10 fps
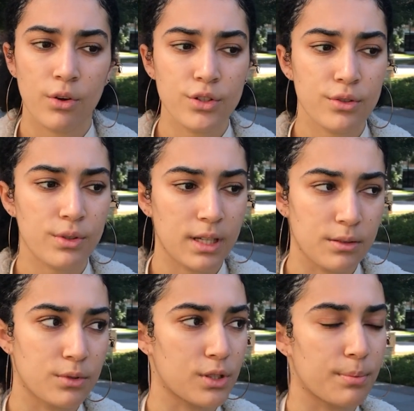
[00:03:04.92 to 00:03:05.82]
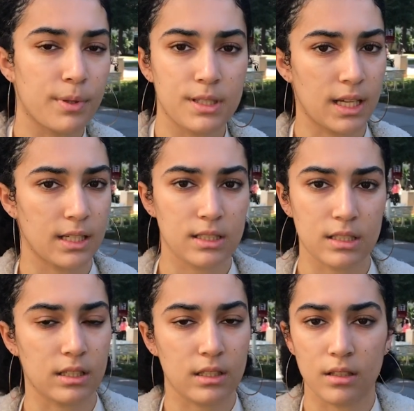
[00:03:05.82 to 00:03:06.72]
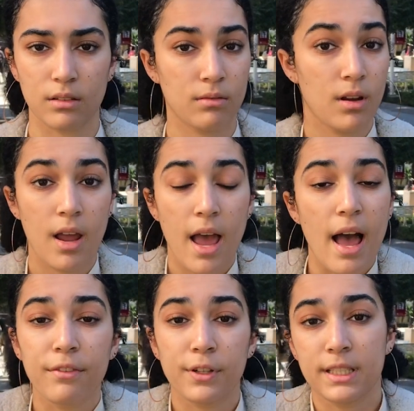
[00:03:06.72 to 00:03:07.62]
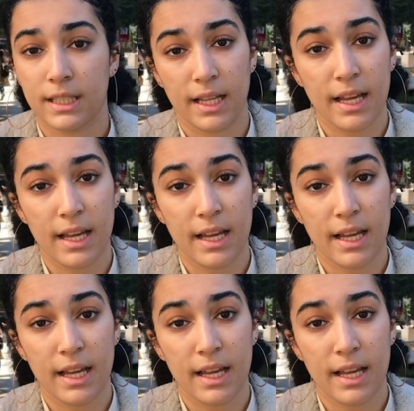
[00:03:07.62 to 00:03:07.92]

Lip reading: also can just pertain to everyday